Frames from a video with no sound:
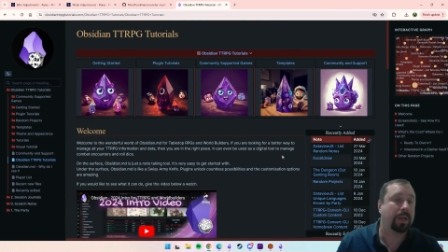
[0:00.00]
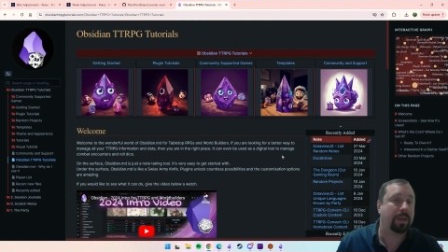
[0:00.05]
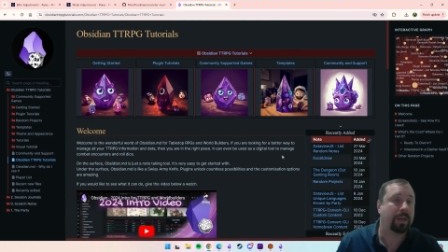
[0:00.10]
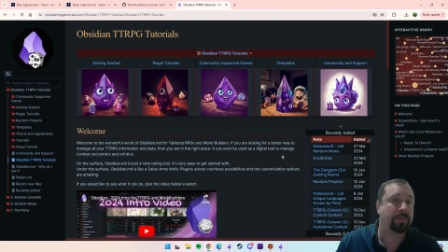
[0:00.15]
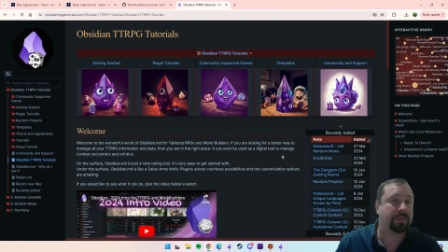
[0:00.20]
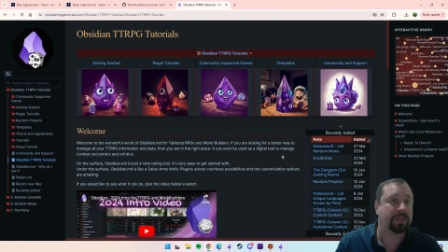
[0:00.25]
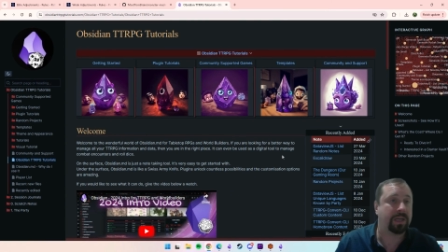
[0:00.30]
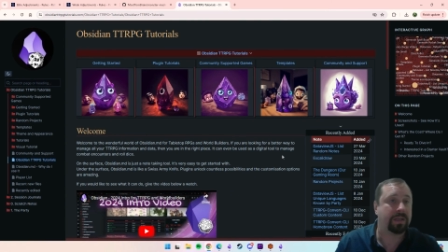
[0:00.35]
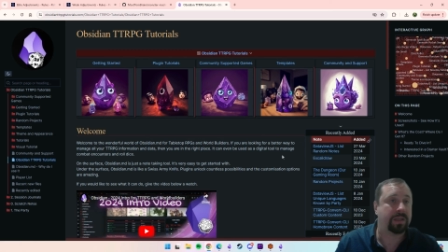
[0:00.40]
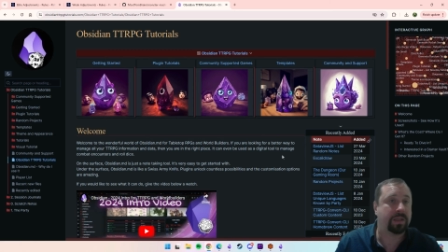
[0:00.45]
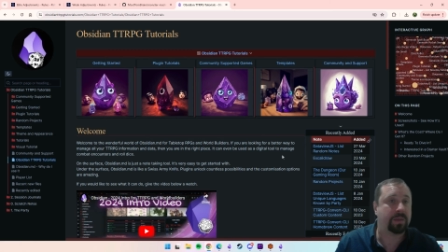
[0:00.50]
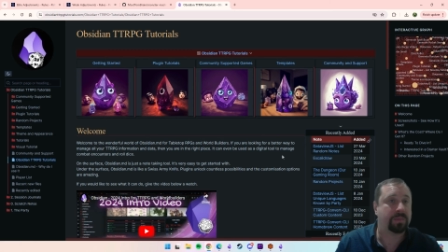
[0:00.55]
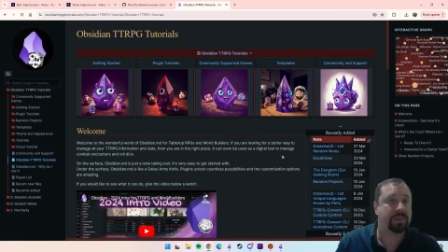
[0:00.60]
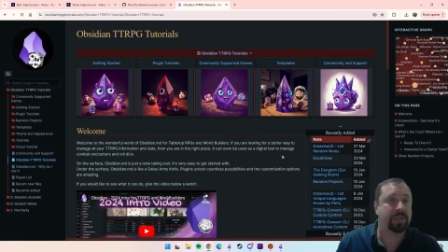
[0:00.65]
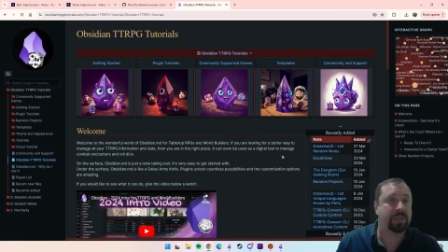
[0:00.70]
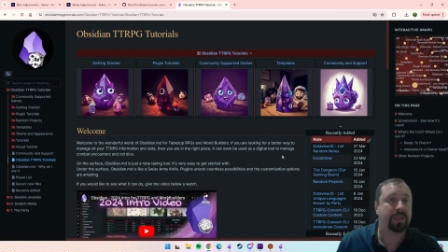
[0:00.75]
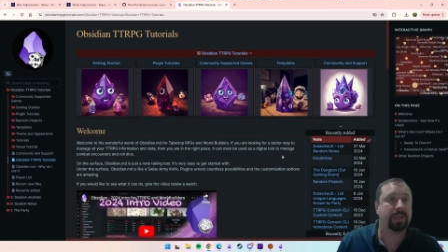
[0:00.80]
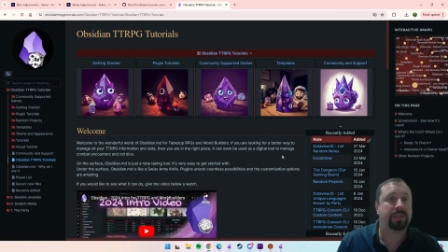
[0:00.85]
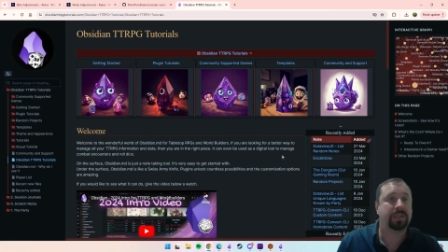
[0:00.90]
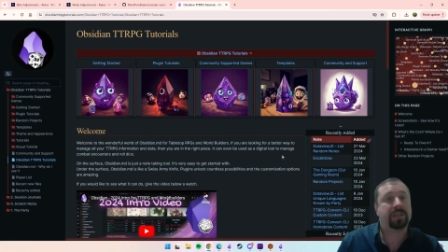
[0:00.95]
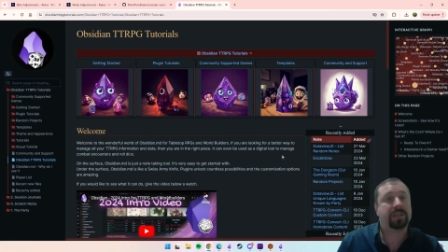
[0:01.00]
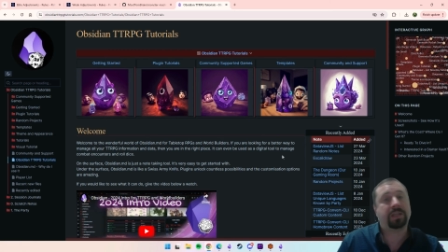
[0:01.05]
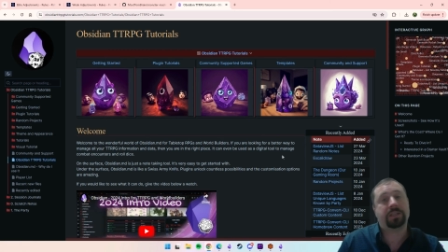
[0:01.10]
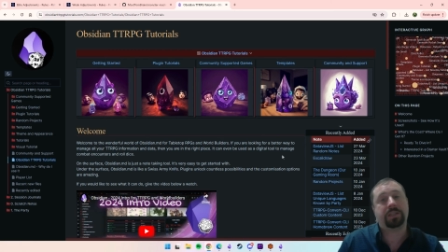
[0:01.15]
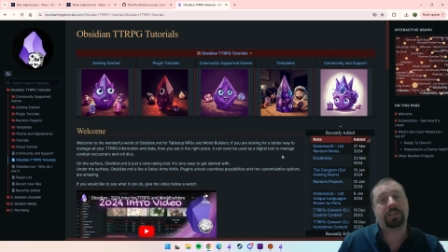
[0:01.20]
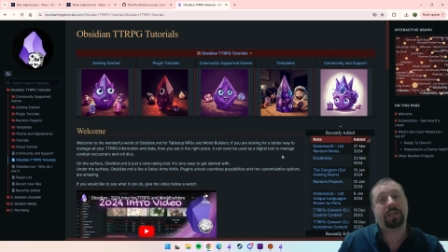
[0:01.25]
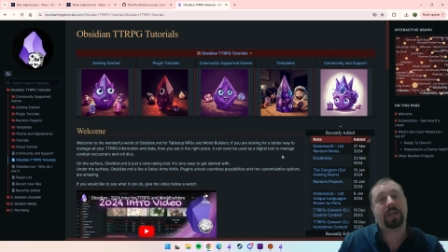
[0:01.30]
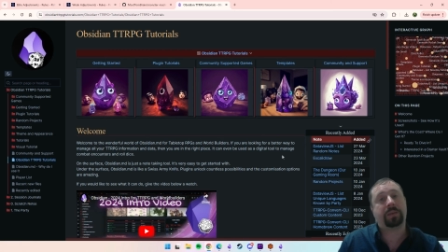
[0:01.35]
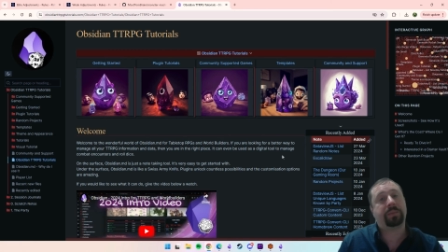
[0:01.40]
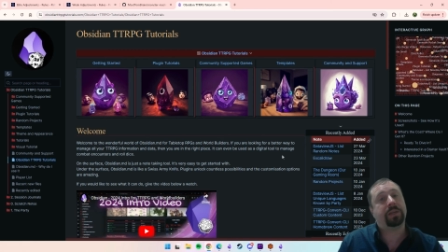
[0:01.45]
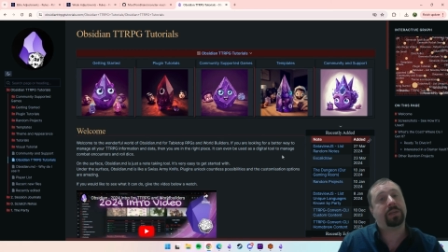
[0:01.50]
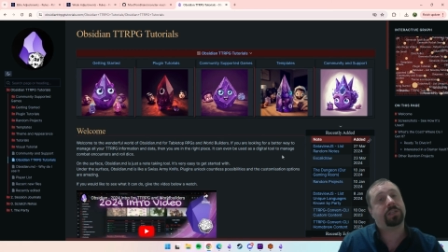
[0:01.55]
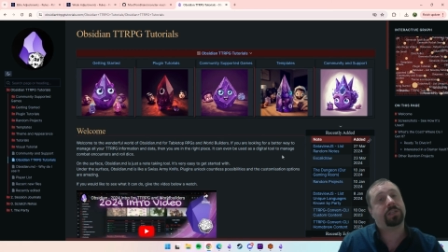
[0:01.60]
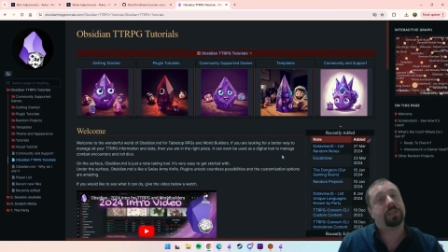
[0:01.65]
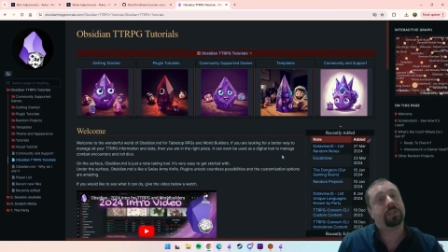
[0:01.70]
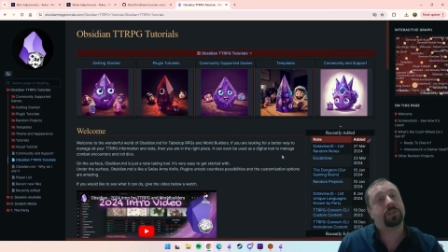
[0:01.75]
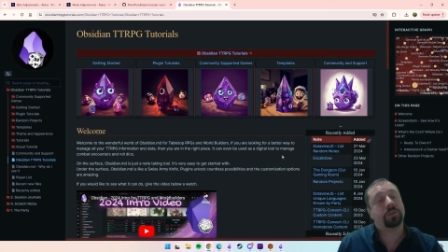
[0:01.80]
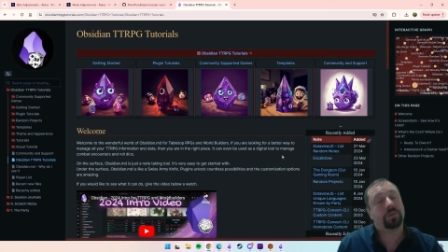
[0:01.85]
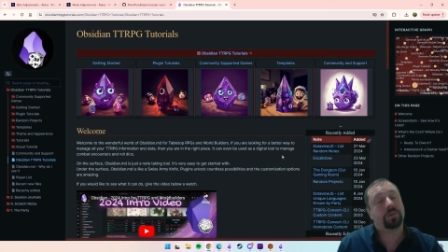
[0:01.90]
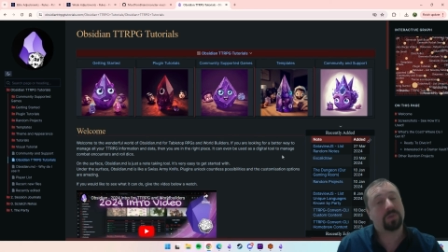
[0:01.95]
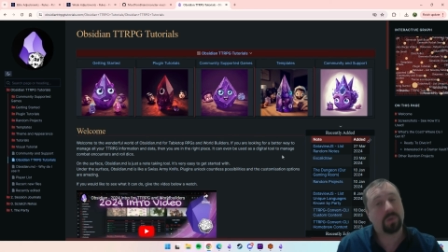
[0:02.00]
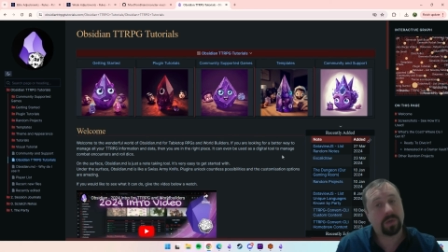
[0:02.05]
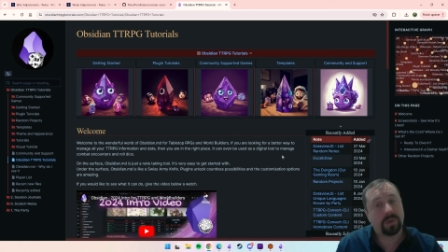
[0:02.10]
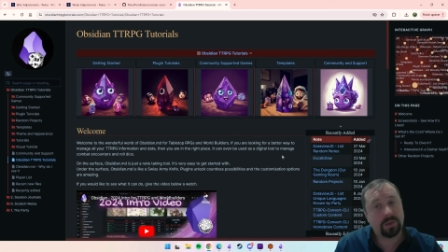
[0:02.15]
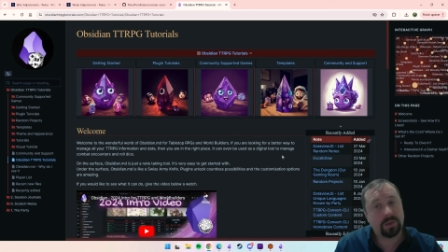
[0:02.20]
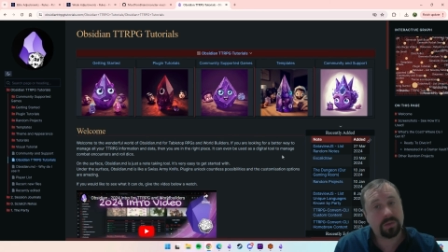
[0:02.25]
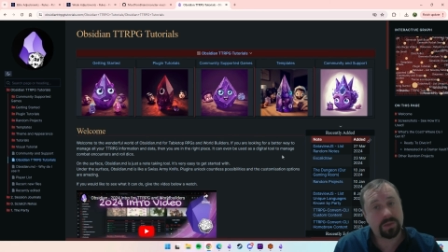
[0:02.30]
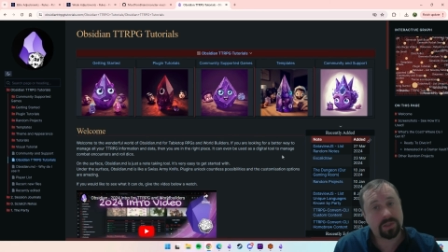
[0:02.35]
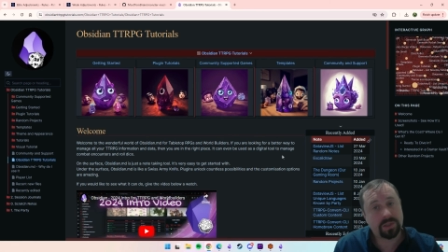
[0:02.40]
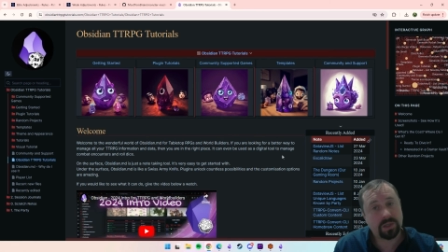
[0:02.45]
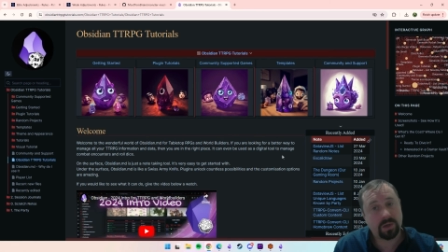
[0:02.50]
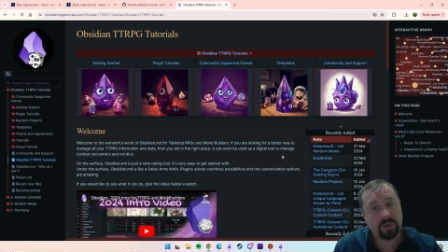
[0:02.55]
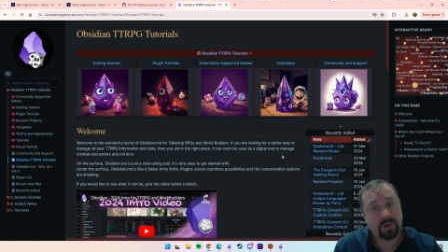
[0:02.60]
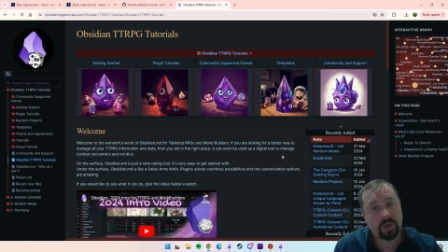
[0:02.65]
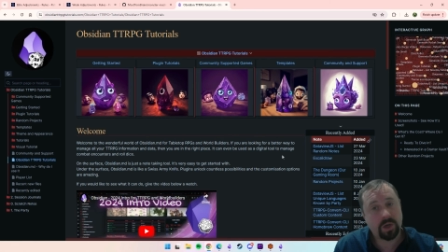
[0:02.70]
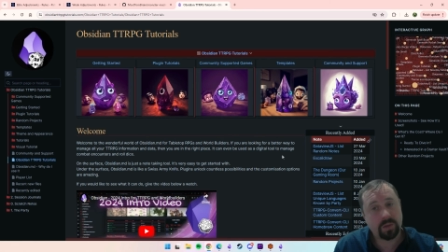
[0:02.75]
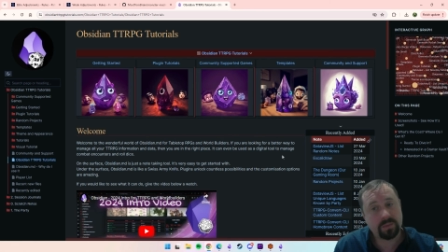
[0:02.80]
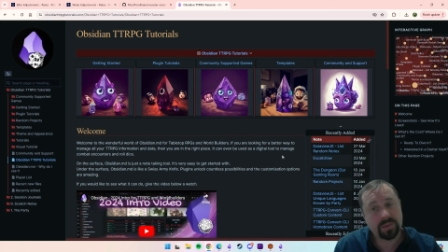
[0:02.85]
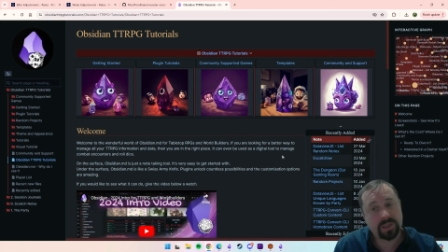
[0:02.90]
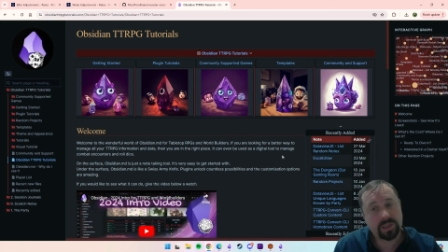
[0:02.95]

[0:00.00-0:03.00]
update the Obsidian TTRPGtutorials.com